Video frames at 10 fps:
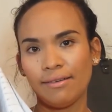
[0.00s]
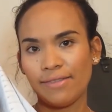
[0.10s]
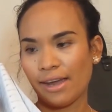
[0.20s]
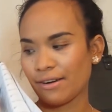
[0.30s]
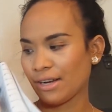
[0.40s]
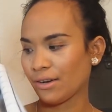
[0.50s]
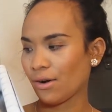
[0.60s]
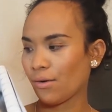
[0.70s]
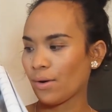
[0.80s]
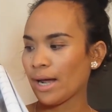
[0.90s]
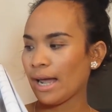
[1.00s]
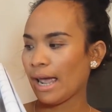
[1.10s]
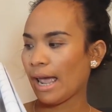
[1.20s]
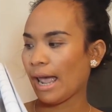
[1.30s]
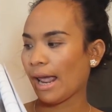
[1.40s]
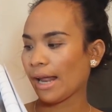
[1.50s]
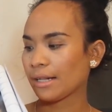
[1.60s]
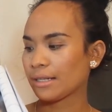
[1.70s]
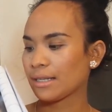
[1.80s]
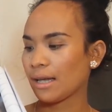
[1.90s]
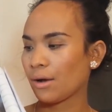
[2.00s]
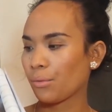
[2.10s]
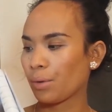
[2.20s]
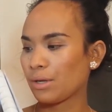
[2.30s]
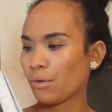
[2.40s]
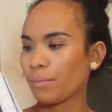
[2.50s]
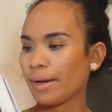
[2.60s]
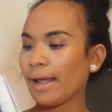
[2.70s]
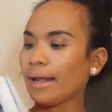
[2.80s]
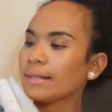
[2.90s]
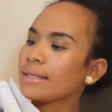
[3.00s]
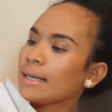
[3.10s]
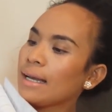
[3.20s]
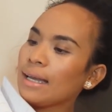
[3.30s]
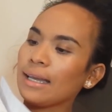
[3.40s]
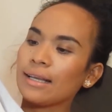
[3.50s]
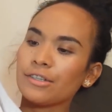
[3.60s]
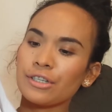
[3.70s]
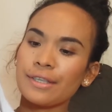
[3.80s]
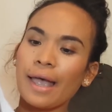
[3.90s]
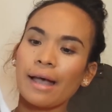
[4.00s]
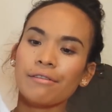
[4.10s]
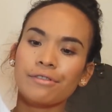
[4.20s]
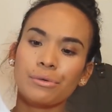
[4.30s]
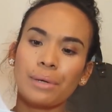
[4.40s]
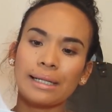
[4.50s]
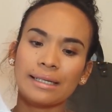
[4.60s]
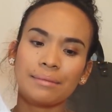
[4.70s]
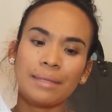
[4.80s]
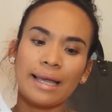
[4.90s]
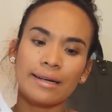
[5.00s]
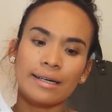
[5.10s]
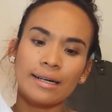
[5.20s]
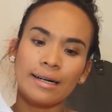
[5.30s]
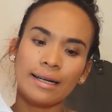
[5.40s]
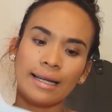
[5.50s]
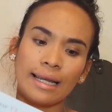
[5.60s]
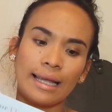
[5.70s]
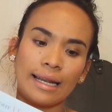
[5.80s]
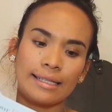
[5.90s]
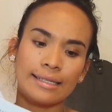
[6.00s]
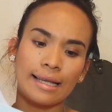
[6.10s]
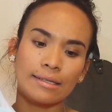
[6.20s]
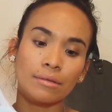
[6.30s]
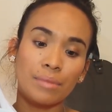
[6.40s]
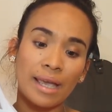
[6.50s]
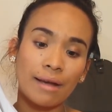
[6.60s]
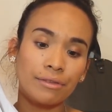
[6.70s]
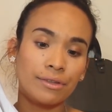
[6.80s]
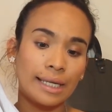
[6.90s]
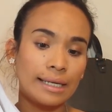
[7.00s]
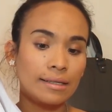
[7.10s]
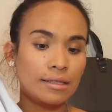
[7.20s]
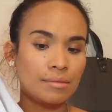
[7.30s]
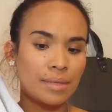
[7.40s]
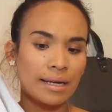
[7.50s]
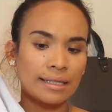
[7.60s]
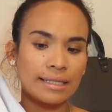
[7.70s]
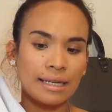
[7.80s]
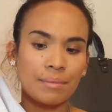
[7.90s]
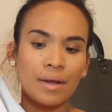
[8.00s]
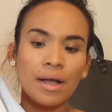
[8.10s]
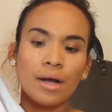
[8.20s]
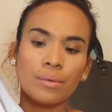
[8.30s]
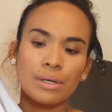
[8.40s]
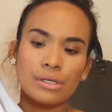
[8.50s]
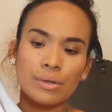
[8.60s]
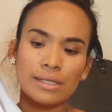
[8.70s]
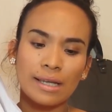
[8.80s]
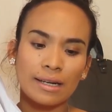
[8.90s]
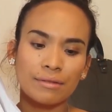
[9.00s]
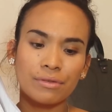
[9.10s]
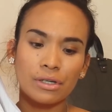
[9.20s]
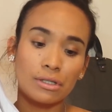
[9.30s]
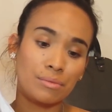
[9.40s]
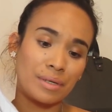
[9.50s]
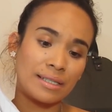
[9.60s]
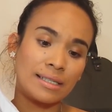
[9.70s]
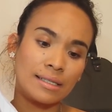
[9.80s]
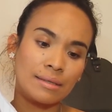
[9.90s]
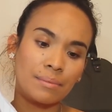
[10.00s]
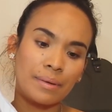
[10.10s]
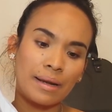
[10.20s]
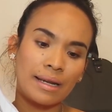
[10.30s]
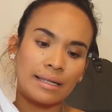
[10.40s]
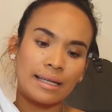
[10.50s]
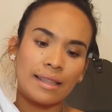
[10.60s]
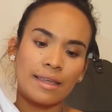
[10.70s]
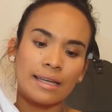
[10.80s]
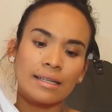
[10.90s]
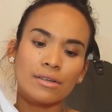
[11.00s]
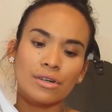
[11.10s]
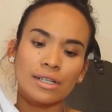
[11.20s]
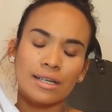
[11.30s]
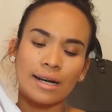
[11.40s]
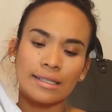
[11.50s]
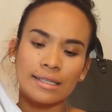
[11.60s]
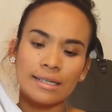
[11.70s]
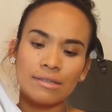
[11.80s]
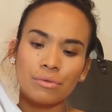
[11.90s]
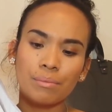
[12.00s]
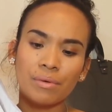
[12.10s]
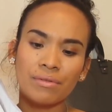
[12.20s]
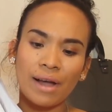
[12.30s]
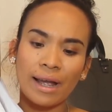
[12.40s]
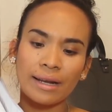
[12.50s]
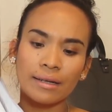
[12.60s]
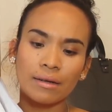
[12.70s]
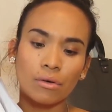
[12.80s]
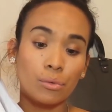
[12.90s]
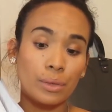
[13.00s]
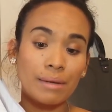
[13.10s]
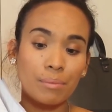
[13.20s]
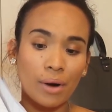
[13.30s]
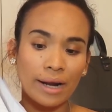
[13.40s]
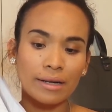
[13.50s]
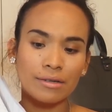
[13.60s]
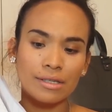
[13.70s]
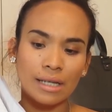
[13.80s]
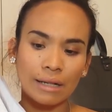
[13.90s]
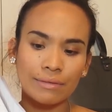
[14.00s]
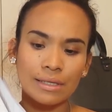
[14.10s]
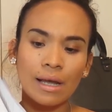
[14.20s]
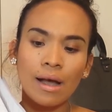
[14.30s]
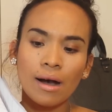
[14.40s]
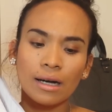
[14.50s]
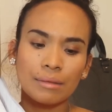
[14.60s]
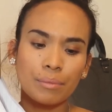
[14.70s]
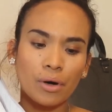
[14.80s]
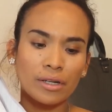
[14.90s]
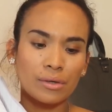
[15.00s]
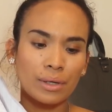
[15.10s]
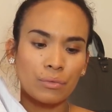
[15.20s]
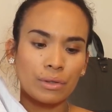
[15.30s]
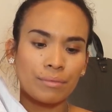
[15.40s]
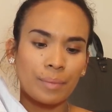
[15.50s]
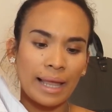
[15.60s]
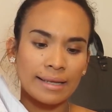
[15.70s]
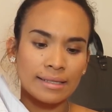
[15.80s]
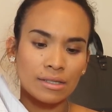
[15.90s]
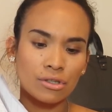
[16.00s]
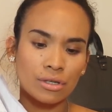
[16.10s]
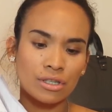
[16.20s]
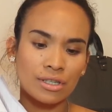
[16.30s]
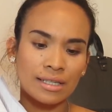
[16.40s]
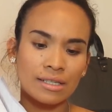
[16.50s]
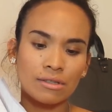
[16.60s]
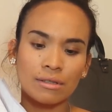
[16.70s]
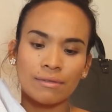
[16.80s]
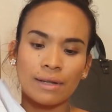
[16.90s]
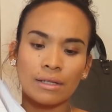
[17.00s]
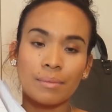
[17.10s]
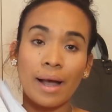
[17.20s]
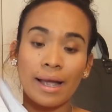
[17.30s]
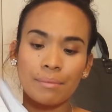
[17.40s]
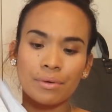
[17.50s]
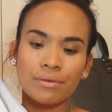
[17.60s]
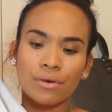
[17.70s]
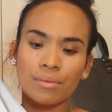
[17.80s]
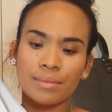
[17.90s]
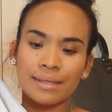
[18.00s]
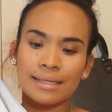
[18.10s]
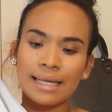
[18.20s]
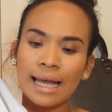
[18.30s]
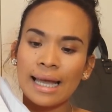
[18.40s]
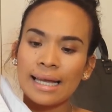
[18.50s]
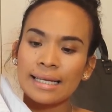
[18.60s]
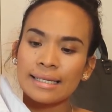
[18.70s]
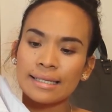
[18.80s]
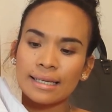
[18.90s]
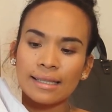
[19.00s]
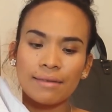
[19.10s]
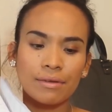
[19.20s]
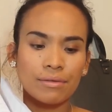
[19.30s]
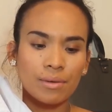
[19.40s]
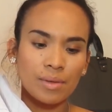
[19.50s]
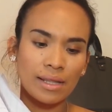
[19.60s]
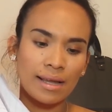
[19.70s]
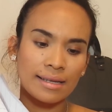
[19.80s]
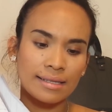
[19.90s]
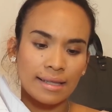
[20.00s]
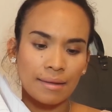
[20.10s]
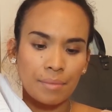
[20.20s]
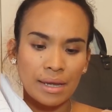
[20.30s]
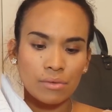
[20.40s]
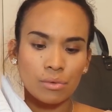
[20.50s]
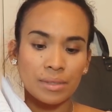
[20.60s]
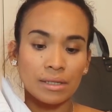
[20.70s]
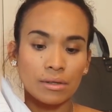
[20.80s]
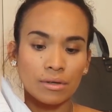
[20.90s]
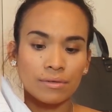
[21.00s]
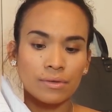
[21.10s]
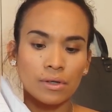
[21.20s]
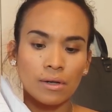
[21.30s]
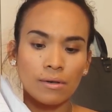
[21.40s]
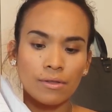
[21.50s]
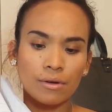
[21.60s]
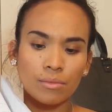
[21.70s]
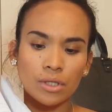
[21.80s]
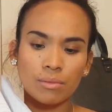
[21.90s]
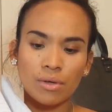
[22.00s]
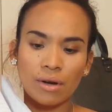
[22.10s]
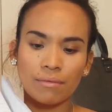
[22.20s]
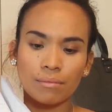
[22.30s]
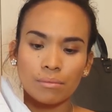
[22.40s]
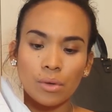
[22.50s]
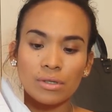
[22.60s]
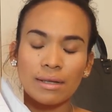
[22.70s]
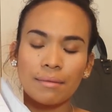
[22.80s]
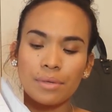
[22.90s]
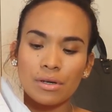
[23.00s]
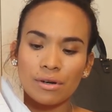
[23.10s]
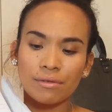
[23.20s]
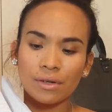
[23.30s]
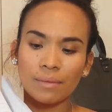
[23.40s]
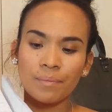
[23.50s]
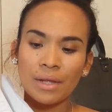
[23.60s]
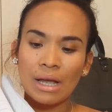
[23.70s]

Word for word: There you go. And when you open it, it just have the welcome letter and it says on behalf of the IT Cosmetic team, we're so excited for you to participate in the IT Girl contest. We provide or we pride ourselves on partnering with plastic surgeons to develop high performance Skin loving formulas that make women look full, their most, be most beautiful.